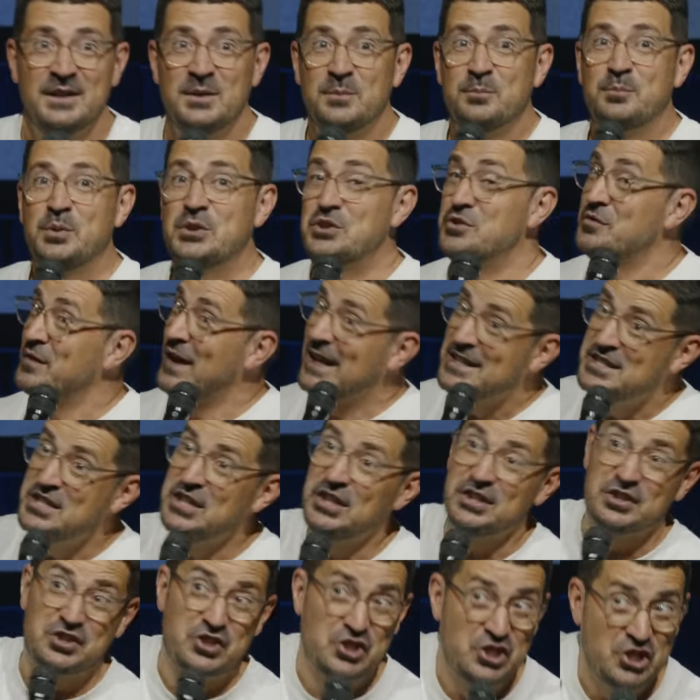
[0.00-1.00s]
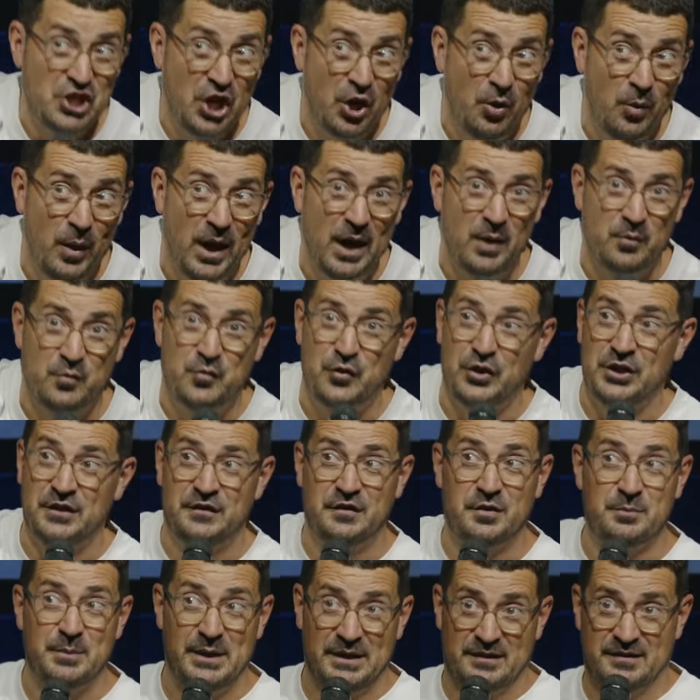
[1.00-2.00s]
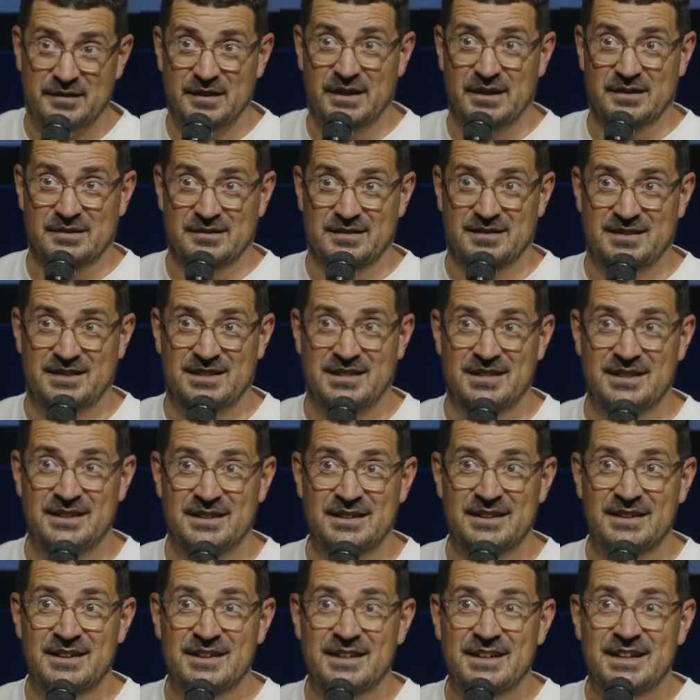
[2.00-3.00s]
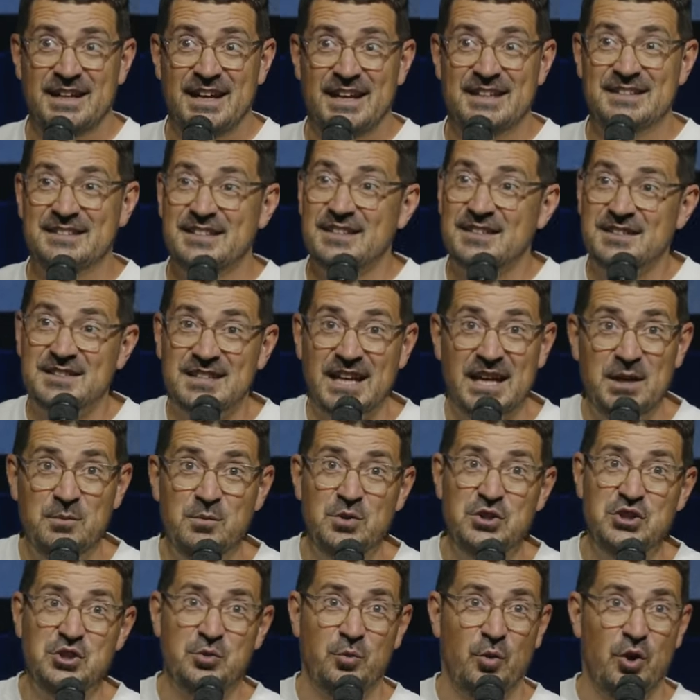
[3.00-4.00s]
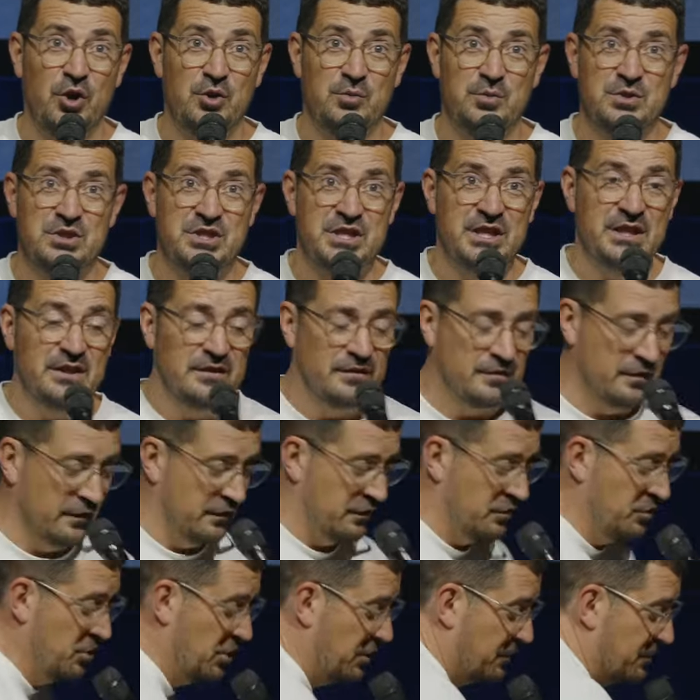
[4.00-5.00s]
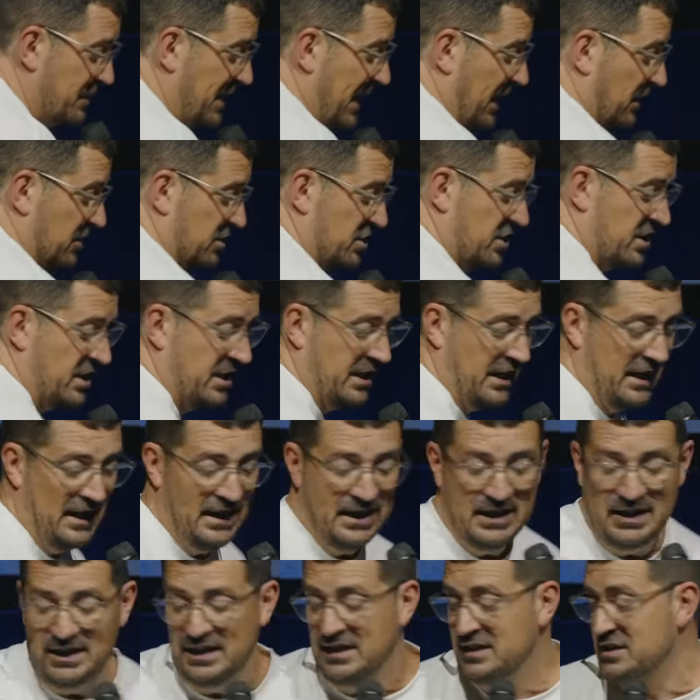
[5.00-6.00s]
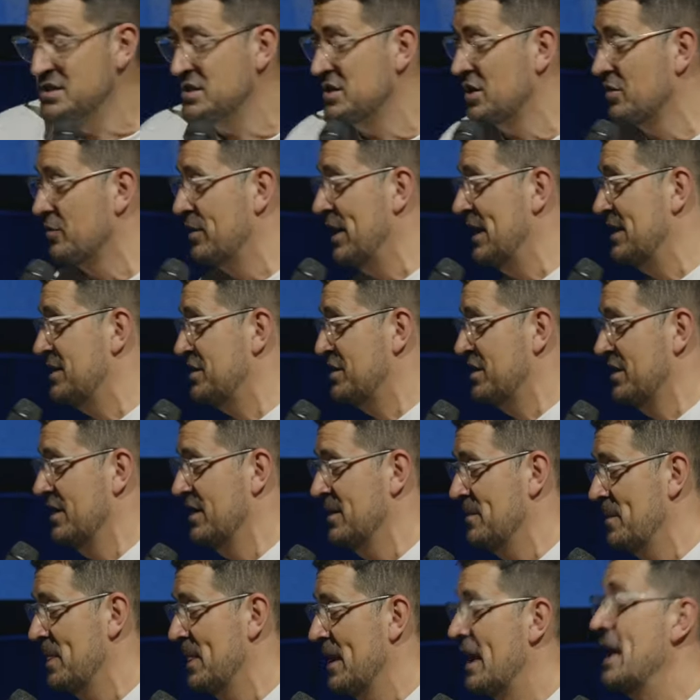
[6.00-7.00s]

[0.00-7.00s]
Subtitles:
But you've actually got to show up for it to make sense. And it's the same when you walk with Jesus. You have now changed direction.